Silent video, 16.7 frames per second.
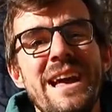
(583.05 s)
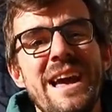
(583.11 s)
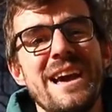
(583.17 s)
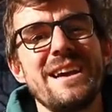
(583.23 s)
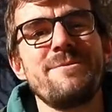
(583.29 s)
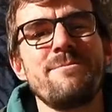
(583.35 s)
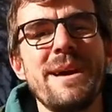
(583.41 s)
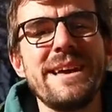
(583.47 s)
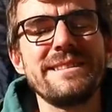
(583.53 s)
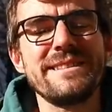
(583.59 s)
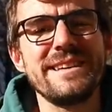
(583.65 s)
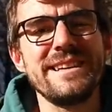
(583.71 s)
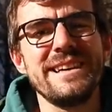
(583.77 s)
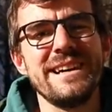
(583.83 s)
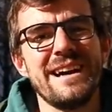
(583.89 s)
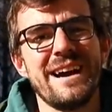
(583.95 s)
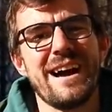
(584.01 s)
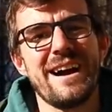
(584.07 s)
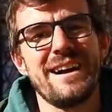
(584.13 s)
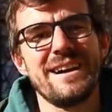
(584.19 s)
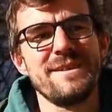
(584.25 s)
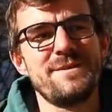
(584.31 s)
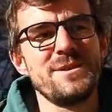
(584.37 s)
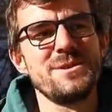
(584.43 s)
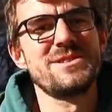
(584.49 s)
And mainly, uh,
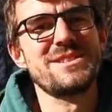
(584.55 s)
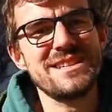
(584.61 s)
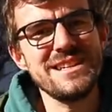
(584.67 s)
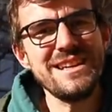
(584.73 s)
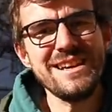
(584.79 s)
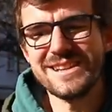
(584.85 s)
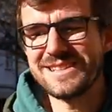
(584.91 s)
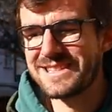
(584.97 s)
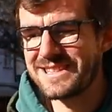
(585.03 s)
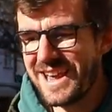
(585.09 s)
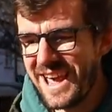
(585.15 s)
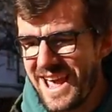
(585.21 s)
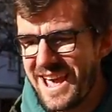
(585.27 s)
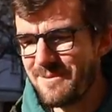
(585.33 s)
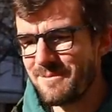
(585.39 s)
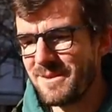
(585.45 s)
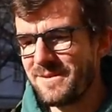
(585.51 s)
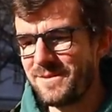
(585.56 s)
if you see a scam,